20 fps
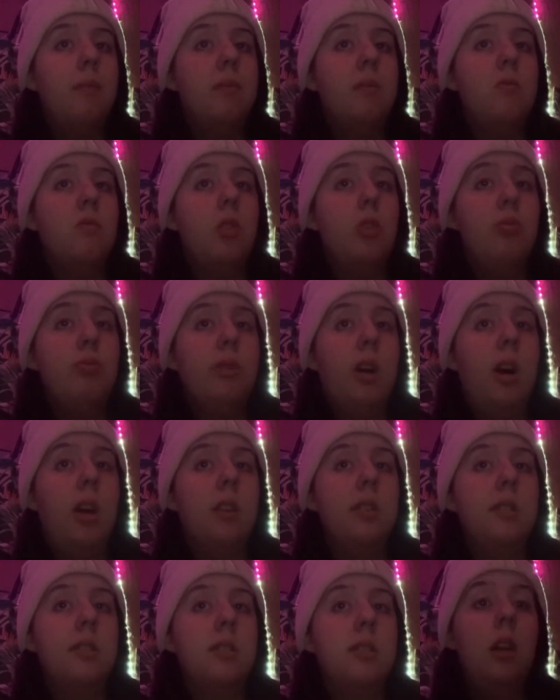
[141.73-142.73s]

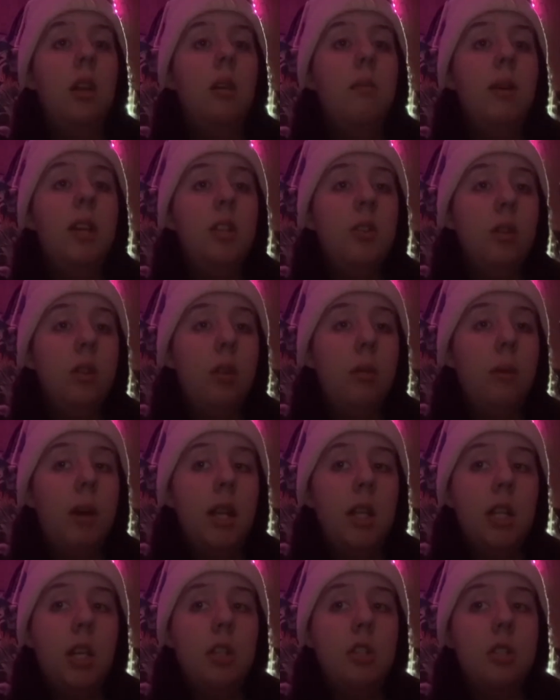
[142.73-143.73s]
Roblox. I do a little
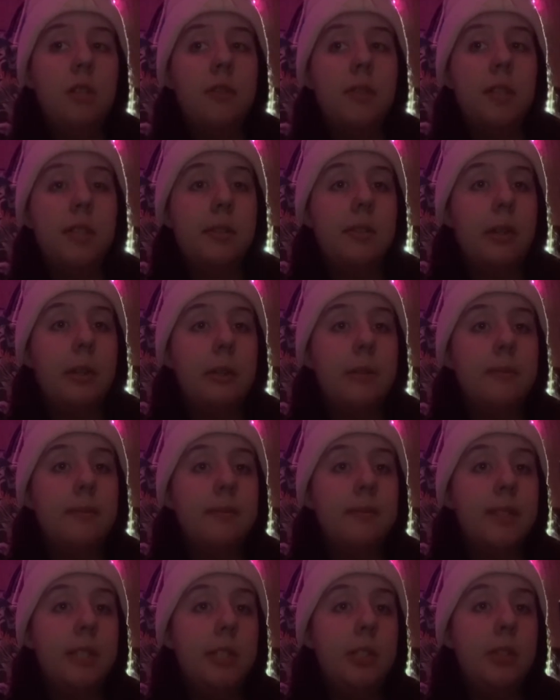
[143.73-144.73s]
montage of it, so
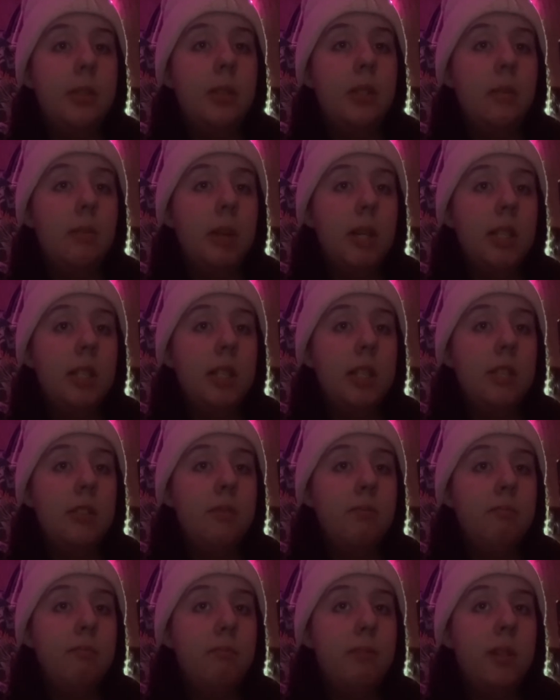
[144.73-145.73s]
enjoy a montage
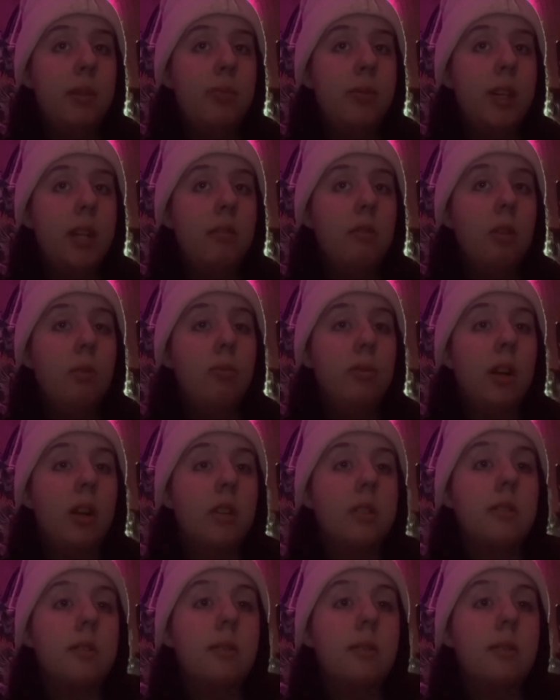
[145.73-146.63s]
of me playing Roblox.